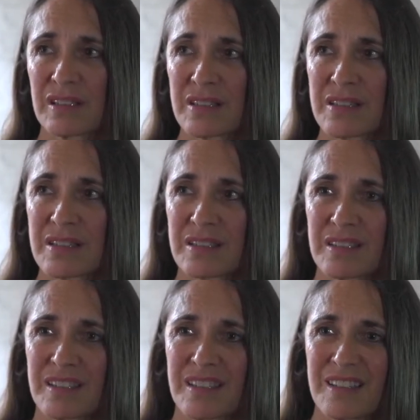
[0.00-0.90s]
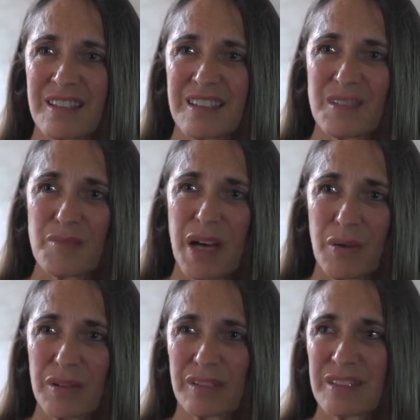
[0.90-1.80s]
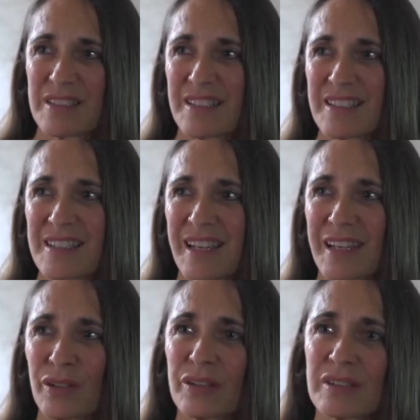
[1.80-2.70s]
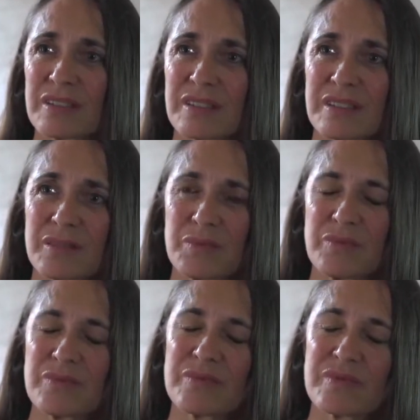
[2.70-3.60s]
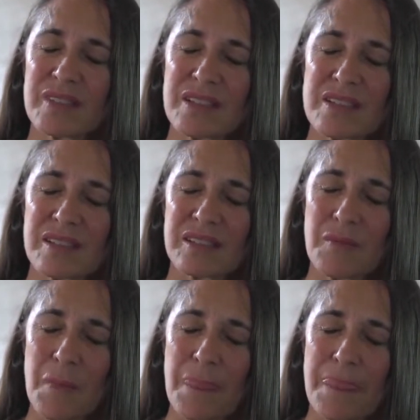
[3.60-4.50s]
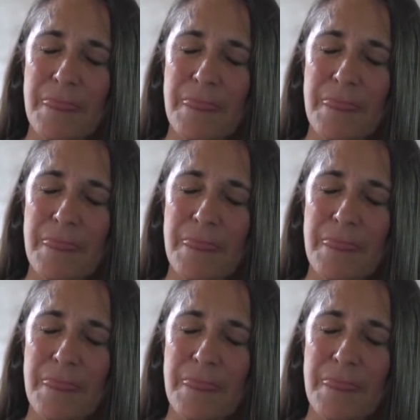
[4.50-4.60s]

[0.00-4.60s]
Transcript: this powerlessness that I couldn't, because um, the